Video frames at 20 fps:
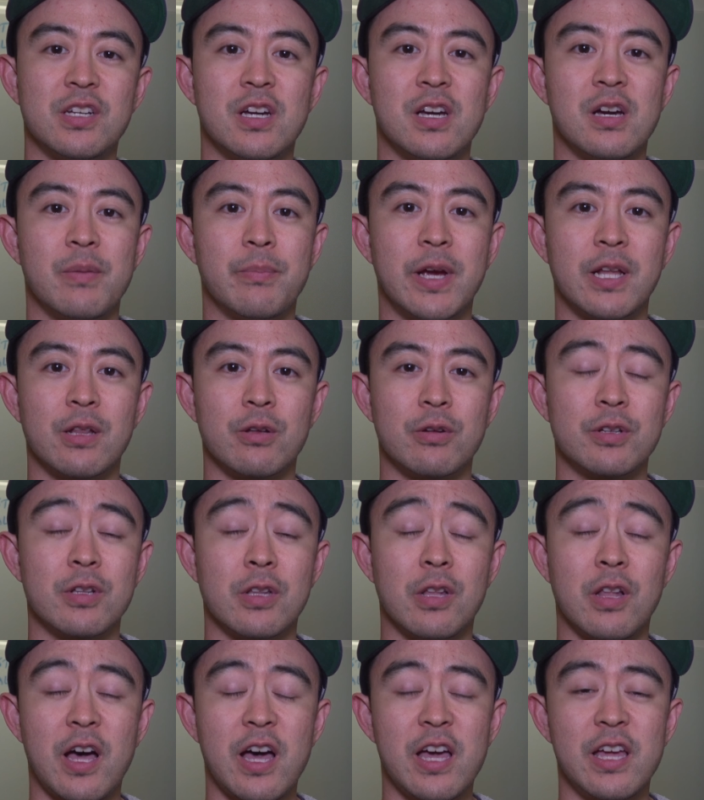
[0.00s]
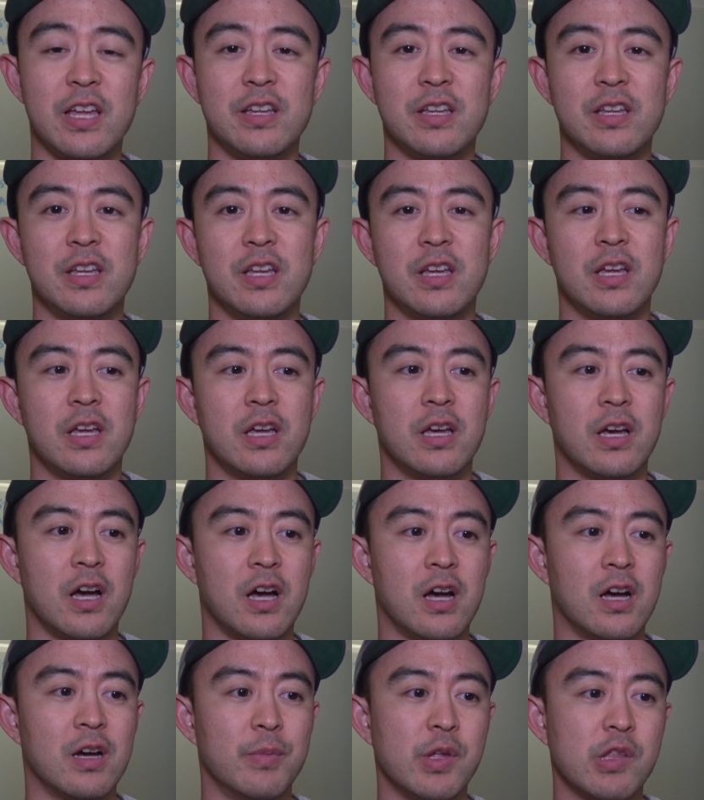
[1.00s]
Um, I learned a lot,
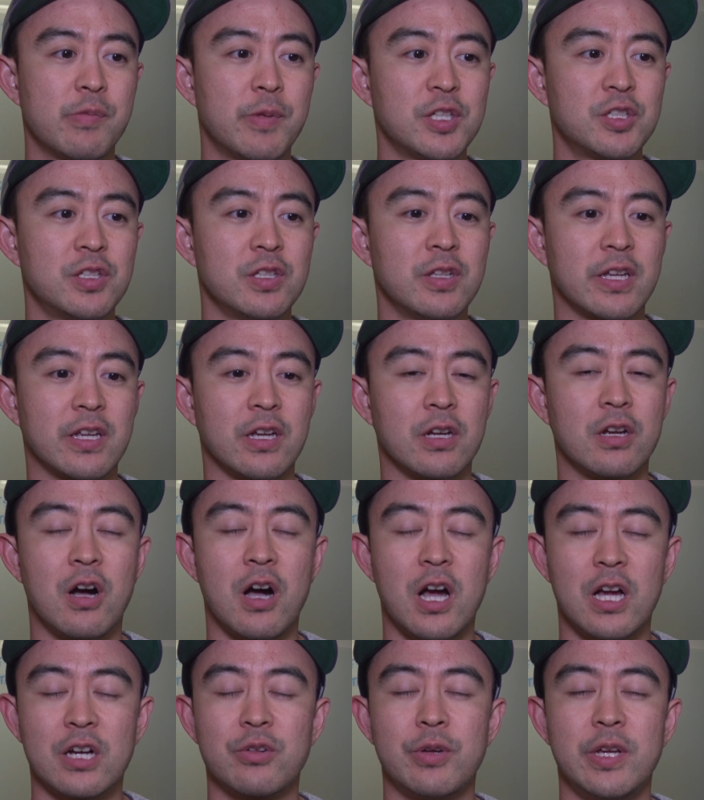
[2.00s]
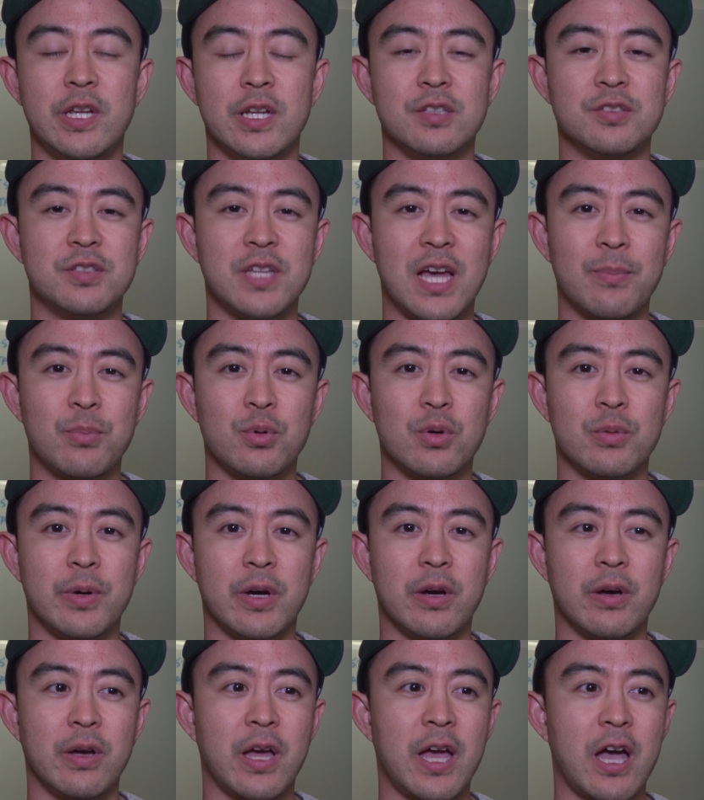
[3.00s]
um, especially like a concrete example
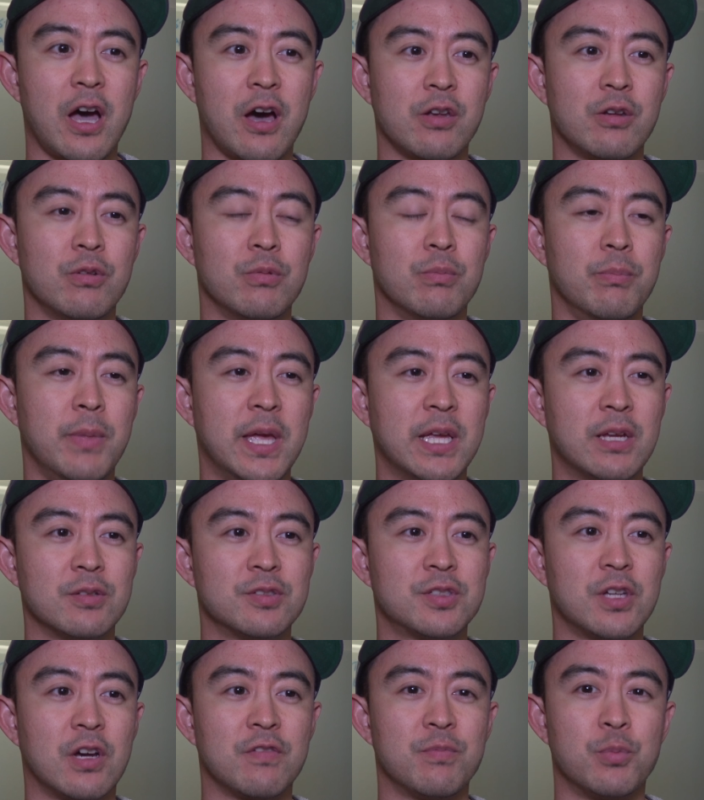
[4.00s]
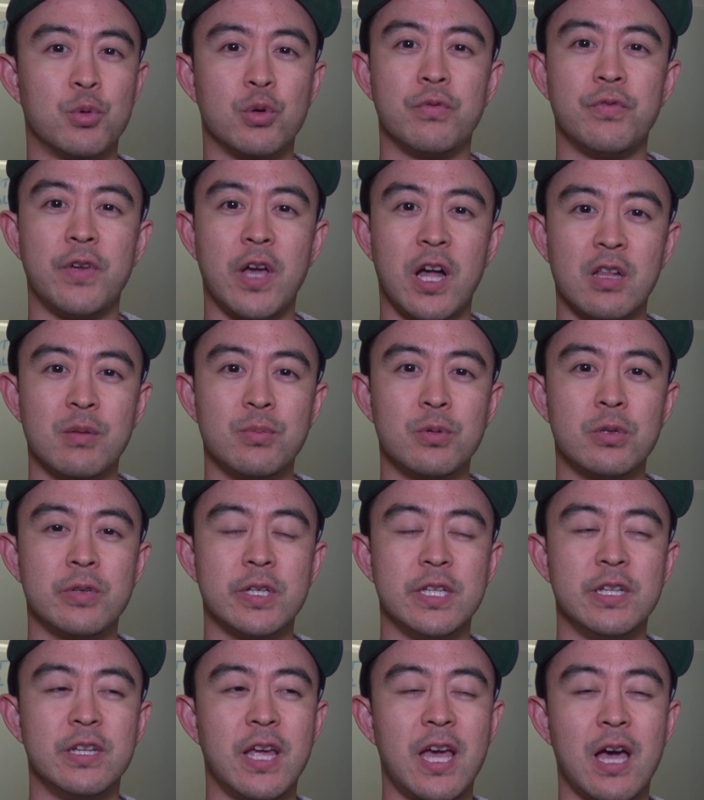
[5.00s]
about how to make yourself more valuable
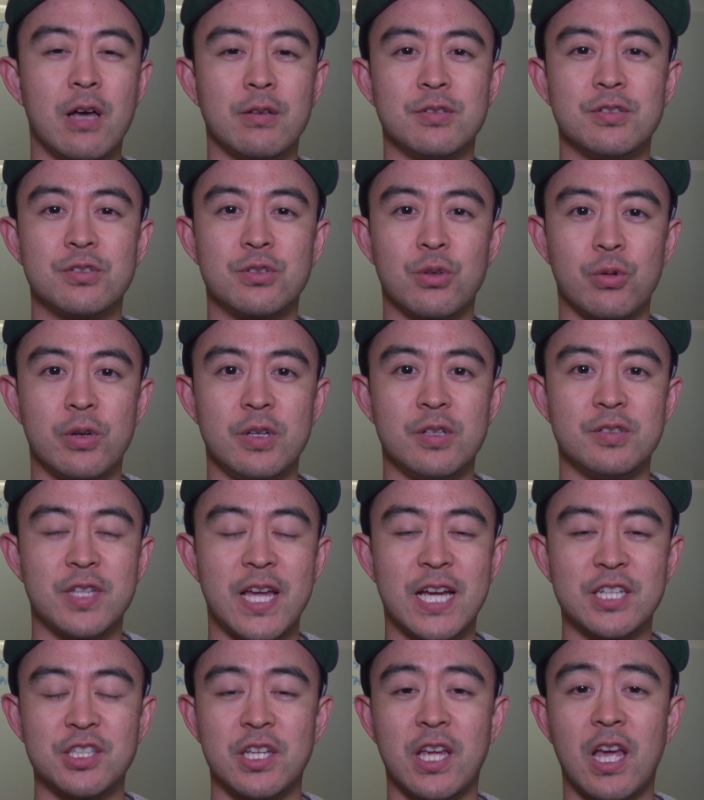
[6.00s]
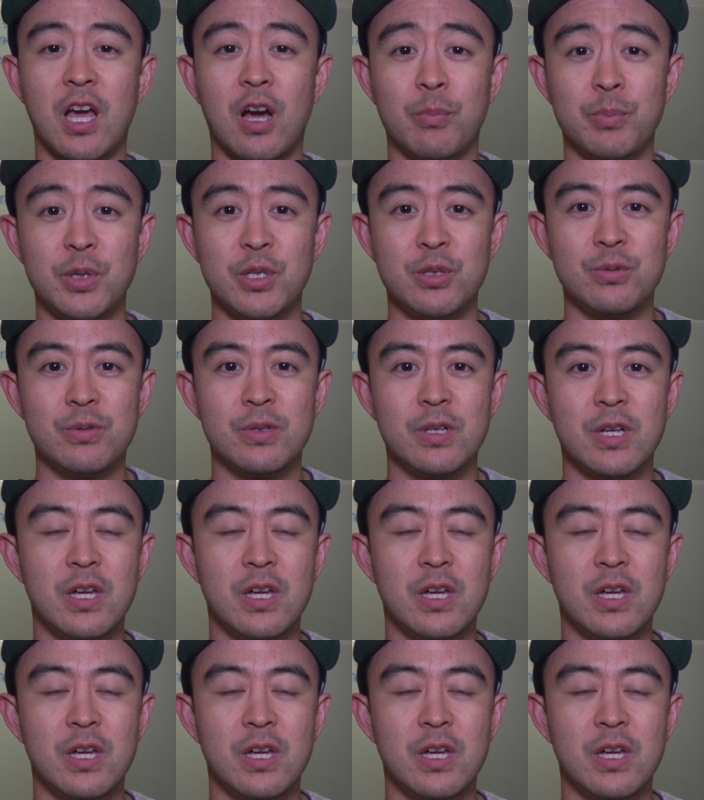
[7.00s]
and how the stories actually help you.